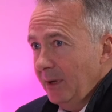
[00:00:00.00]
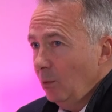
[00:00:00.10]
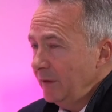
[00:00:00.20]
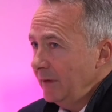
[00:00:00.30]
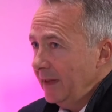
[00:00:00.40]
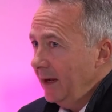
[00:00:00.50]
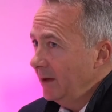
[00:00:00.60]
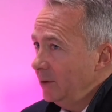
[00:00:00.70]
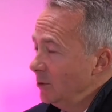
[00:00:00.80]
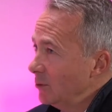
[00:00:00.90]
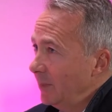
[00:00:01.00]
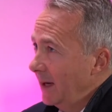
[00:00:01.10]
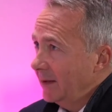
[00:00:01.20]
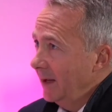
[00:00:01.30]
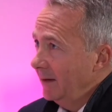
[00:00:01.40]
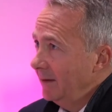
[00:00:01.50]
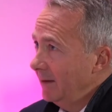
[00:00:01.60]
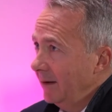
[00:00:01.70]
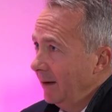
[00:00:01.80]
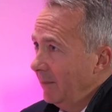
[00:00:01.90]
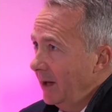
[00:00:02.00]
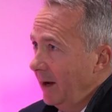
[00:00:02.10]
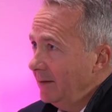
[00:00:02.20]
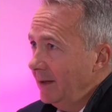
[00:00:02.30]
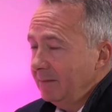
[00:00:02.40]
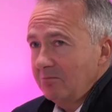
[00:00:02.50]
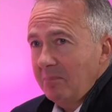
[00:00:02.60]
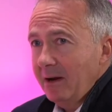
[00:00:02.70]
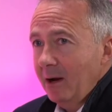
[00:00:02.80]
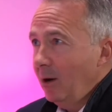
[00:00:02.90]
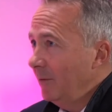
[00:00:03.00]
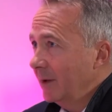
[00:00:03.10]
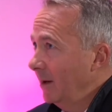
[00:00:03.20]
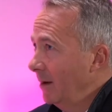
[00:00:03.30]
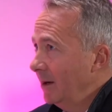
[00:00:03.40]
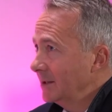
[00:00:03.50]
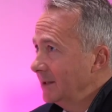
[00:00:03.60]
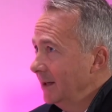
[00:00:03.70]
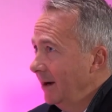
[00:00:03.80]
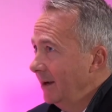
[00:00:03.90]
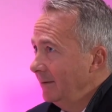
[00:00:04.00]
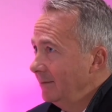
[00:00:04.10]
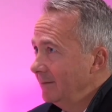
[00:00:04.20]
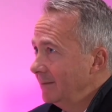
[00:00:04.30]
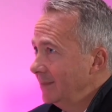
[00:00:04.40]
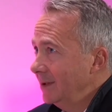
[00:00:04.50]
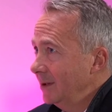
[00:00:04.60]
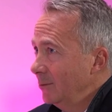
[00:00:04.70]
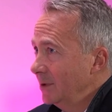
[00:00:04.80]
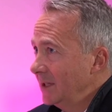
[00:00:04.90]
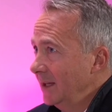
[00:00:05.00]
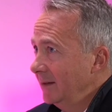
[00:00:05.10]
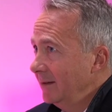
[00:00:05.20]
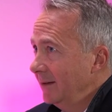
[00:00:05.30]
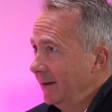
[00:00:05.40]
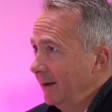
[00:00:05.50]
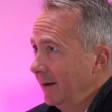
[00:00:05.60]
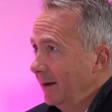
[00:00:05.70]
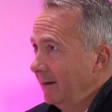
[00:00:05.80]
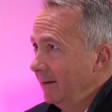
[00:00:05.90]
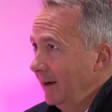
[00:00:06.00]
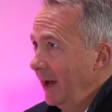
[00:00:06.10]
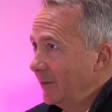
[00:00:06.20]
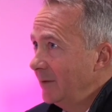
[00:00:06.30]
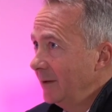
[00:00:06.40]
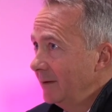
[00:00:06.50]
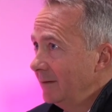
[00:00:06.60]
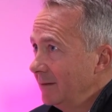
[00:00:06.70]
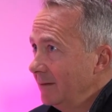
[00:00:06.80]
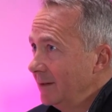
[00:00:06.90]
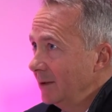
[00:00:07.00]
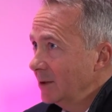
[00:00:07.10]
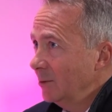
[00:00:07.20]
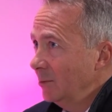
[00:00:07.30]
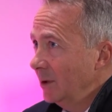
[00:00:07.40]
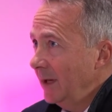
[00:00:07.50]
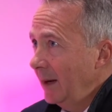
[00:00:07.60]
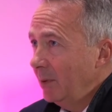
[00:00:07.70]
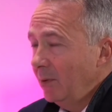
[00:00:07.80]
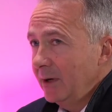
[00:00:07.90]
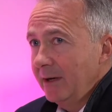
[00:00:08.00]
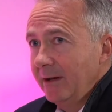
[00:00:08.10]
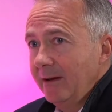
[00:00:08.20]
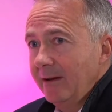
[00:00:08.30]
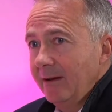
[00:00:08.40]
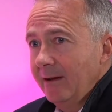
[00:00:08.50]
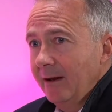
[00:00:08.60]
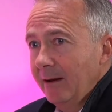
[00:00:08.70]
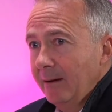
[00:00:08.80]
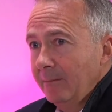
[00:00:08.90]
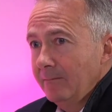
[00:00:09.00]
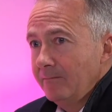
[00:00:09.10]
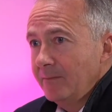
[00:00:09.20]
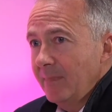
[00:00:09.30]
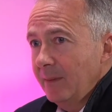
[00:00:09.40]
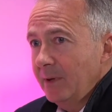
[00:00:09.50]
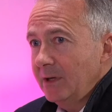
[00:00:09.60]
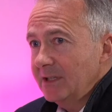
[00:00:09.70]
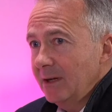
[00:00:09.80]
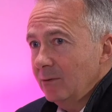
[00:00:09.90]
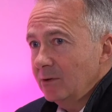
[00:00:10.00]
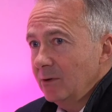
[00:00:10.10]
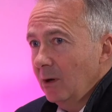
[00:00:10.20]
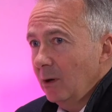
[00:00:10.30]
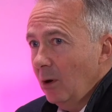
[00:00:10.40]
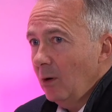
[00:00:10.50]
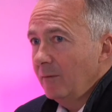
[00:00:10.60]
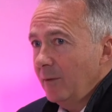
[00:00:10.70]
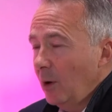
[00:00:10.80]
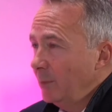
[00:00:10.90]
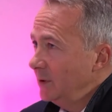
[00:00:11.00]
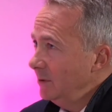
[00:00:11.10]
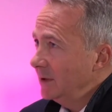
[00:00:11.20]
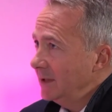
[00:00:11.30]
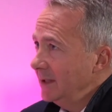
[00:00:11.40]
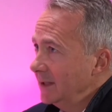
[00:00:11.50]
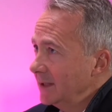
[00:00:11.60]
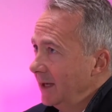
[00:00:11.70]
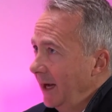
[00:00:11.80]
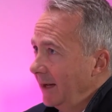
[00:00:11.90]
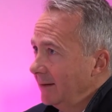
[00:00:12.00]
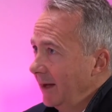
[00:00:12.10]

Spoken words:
it wasn't that unusual back then. I think about half the class that I was in left school at that point. Wow. Because there were a lot of opportunities at